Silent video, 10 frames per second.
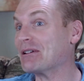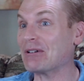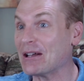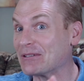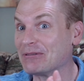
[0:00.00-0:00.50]

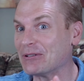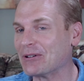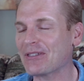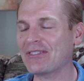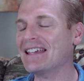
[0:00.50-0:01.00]
across the
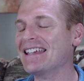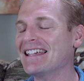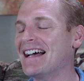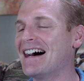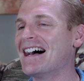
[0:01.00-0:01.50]
floor,
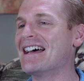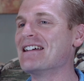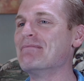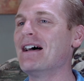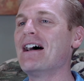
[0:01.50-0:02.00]
thinking
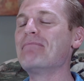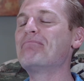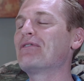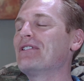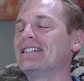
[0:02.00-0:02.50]
I'm
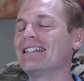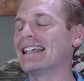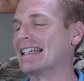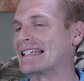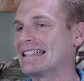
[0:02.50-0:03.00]

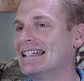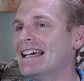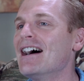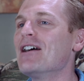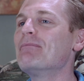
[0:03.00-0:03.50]
brilliant.
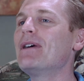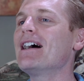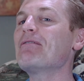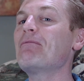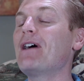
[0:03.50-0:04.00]

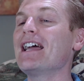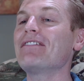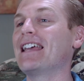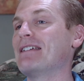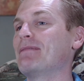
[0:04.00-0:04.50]
My
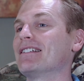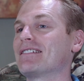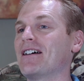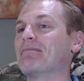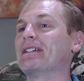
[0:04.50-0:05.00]
wife came in and
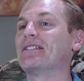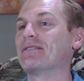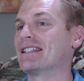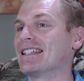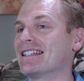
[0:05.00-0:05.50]
saw me
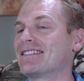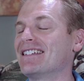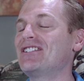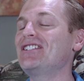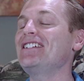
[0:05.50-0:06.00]
doing this.
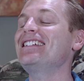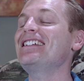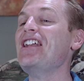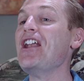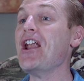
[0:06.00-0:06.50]
She did
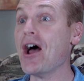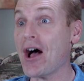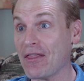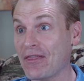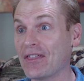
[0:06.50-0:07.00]

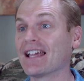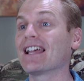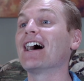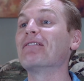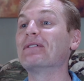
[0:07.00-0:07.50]
not think
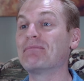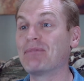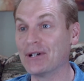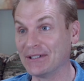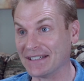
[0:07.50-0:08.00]
I was
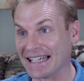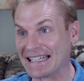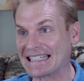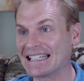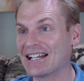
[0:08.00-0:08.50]
brilliant.
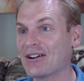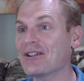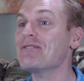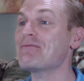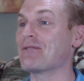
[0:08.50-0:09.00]

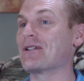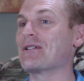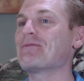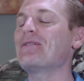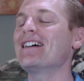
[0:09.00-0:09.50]
Her
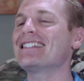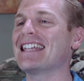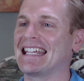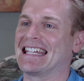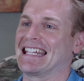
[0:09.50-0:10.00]
word was
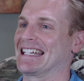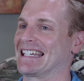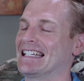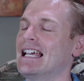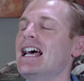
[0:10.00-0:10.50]
idiot.
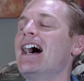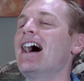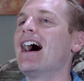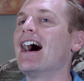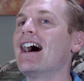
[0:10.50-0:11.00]

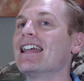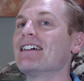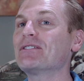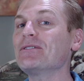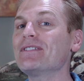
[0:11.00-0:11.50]
And
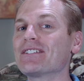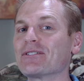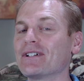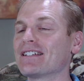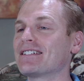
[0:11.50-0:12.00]
I've told this
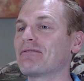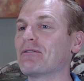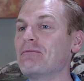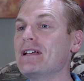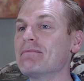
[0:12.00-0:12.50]
story to
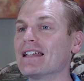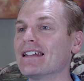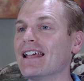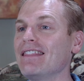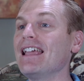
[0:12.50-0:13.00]
several
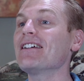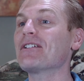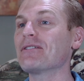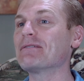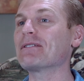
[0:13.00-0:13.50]
women and they
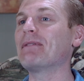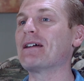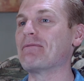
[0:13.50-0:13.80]
agreed with my